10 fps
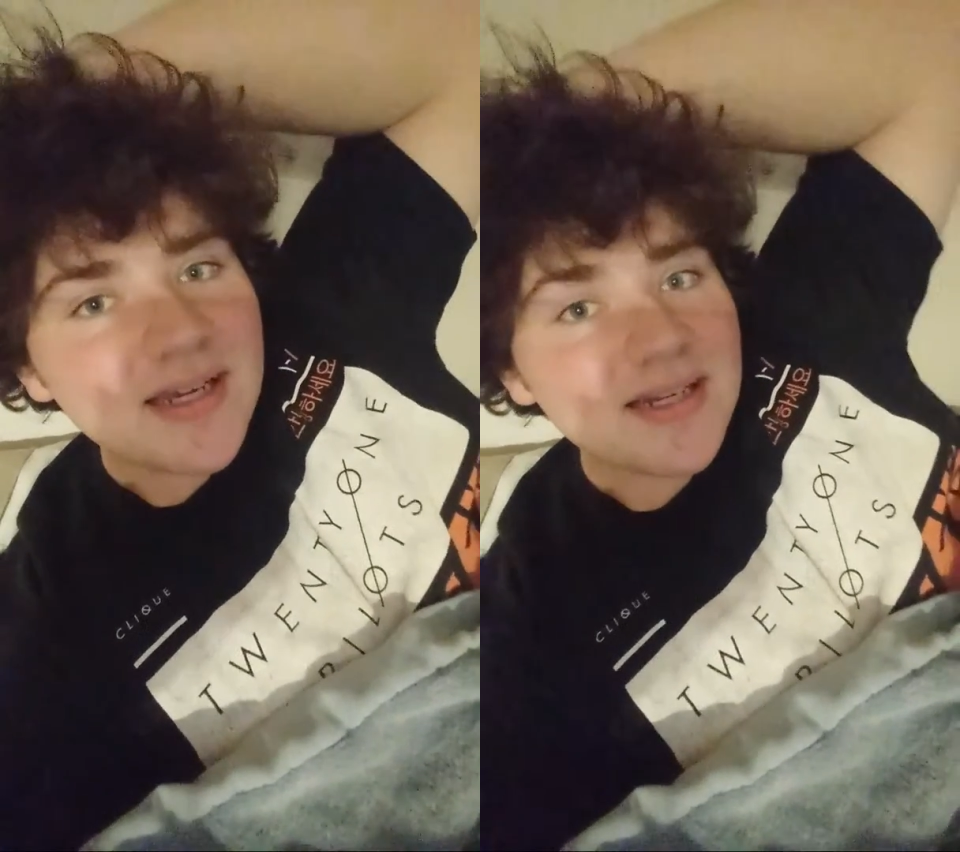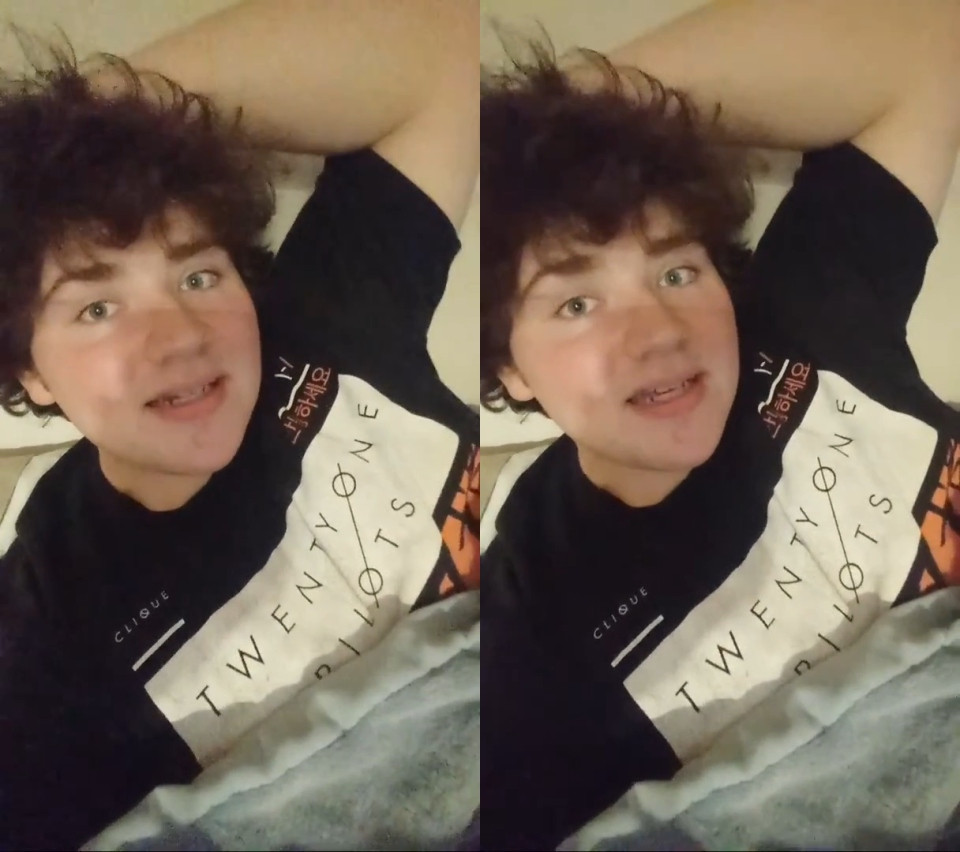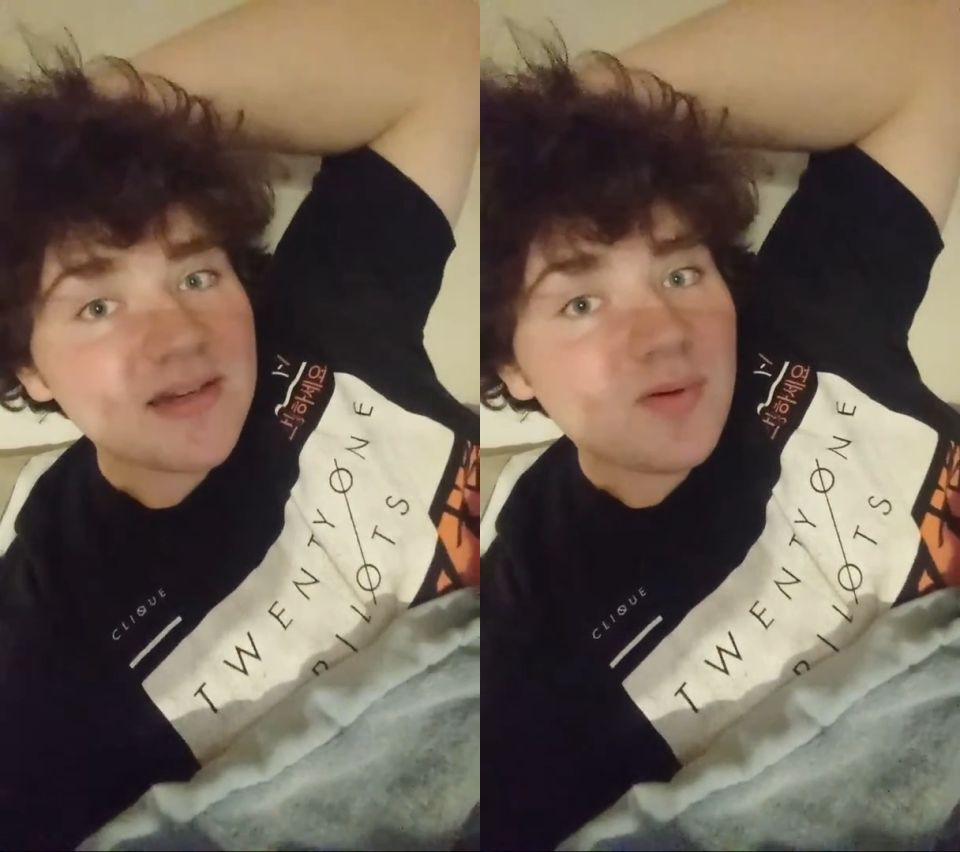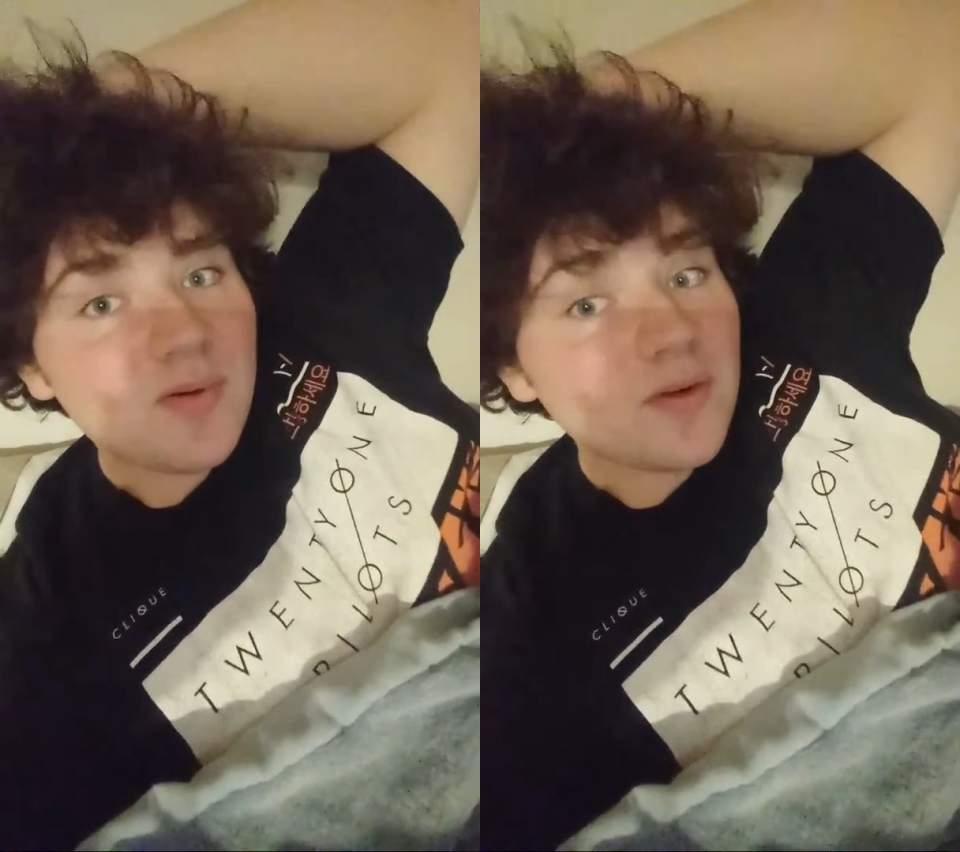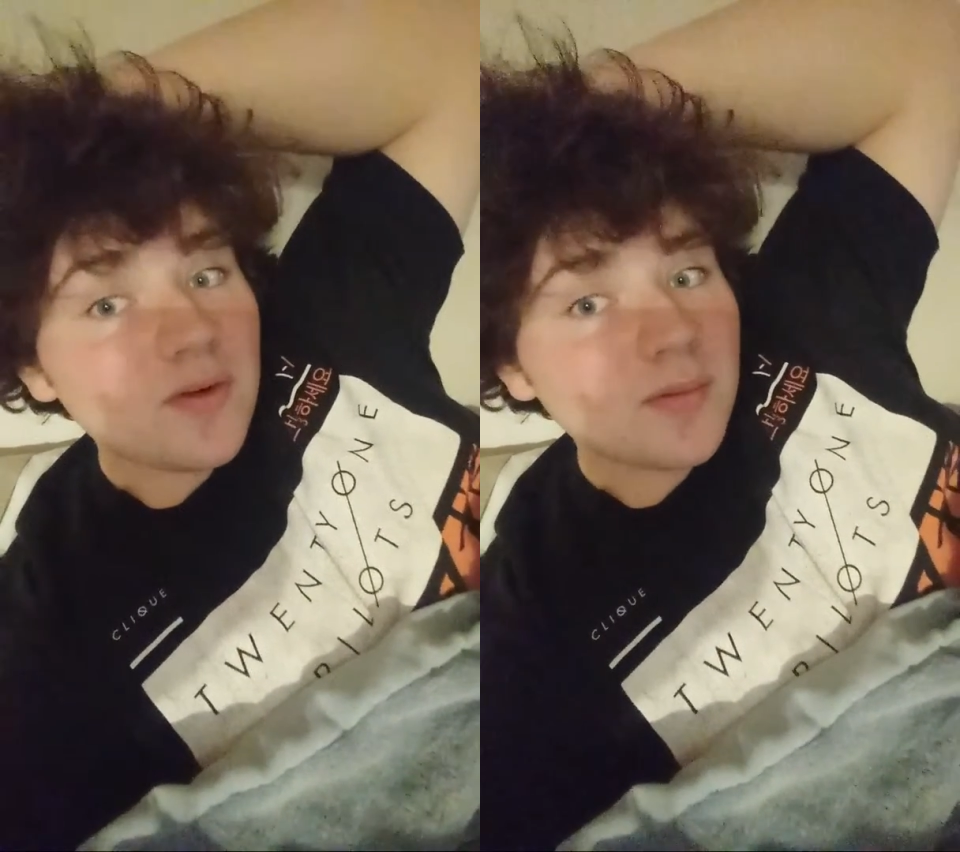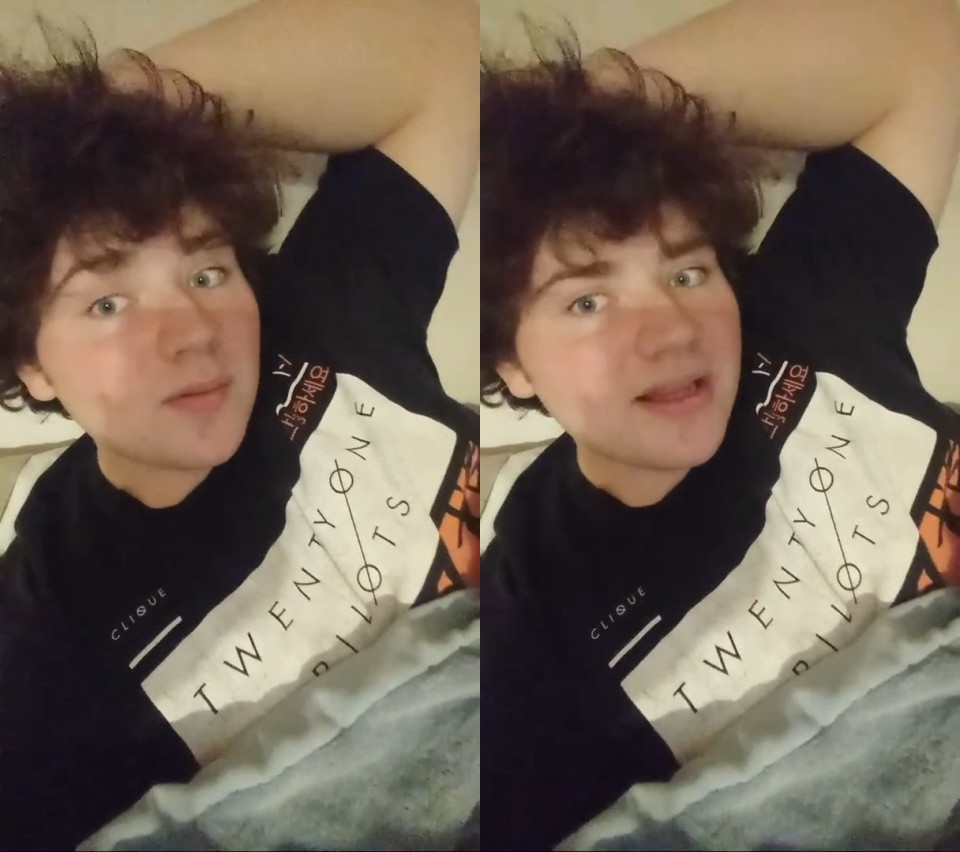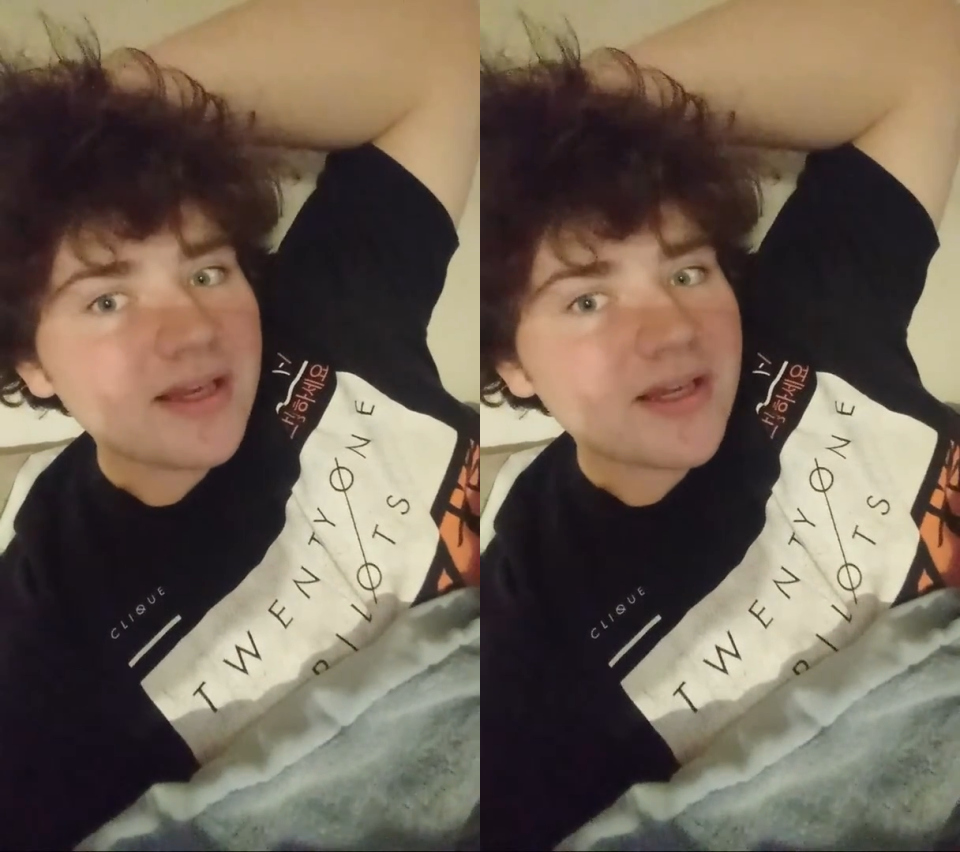Deadpool, that would be